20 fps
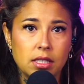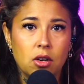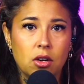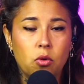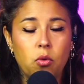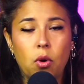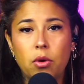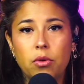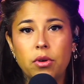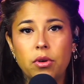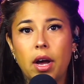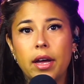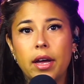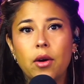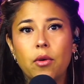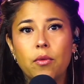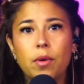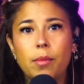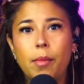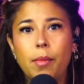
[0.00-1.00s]
Quote, "I
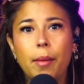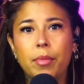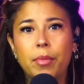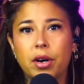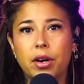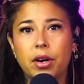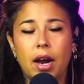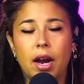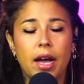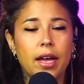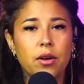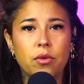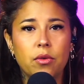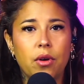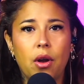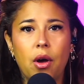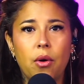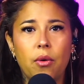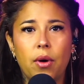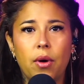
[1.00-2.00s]
don't remember. I don't
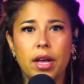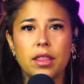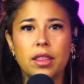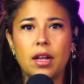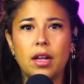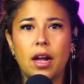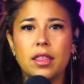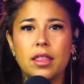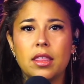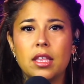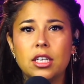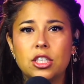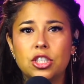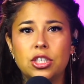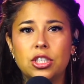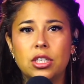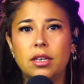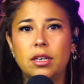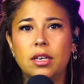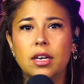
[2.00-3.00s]
know. I think
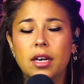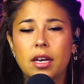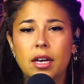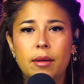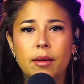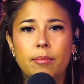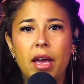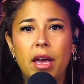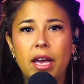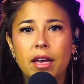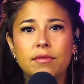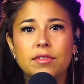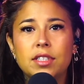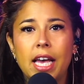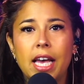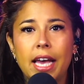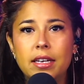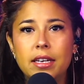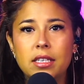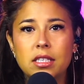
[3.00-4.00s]
she may have
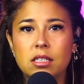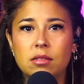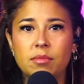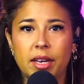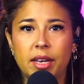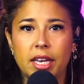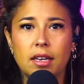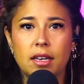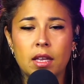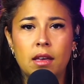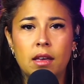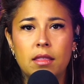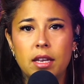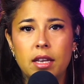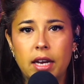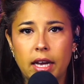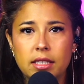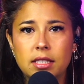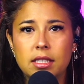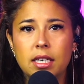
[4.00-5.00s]
tased me. The
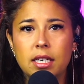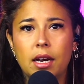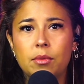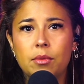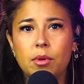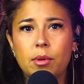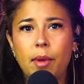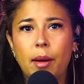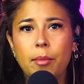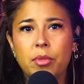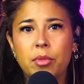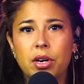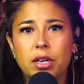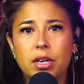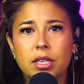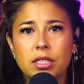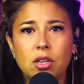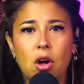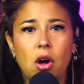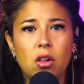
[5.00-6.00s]
next thing I remember
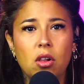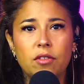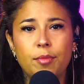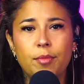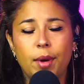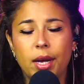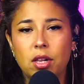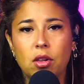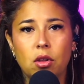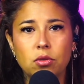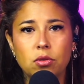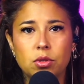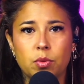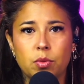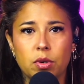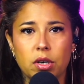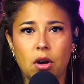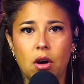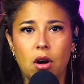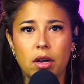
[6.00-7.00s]
is all of my clothes
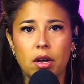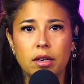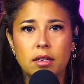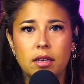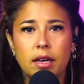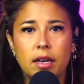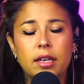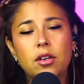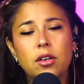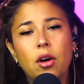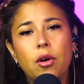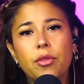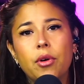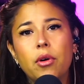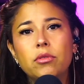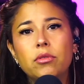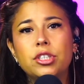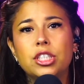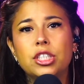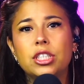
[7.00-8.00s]
were gone." And
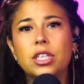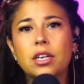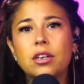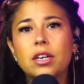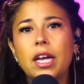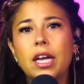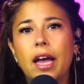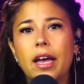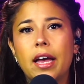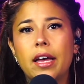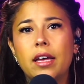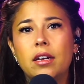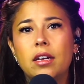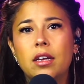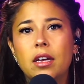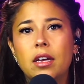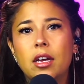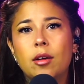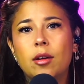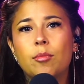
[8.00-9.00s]
although Sherri had
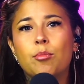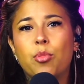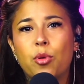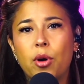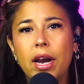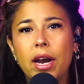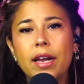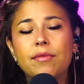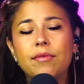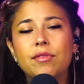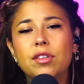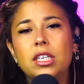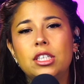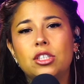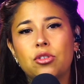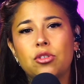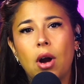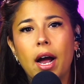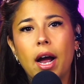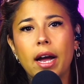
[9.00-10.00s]
bravely
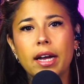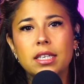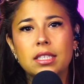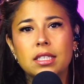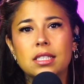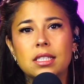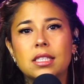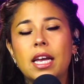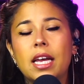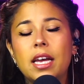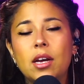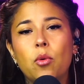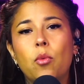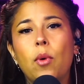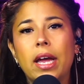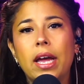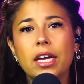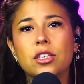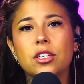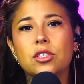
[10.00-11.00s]
tried to stay
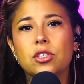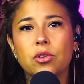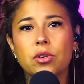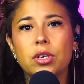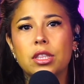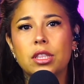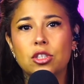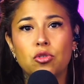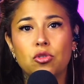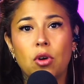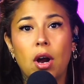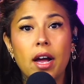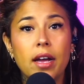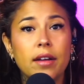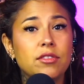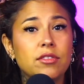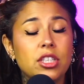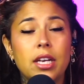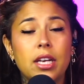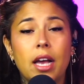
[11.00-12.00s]
awake during the
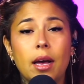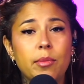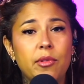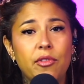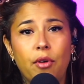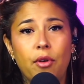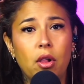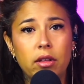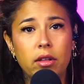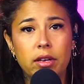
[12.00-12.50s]
drive, she kept falling